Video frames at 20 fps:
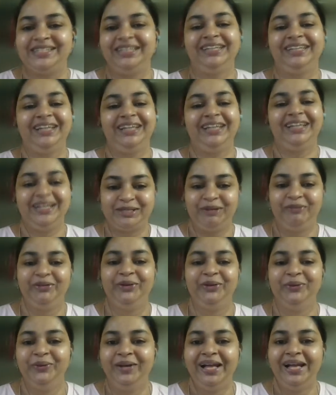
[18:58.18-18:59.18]
case of,
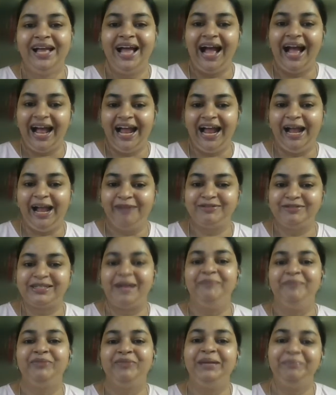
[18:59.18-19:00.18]
I have
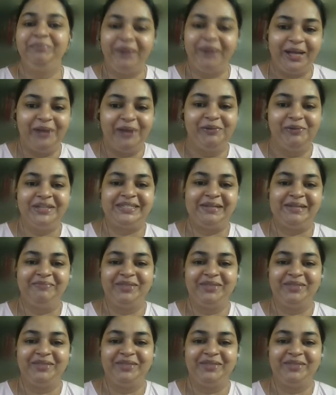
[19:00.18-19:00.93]
something, but I want something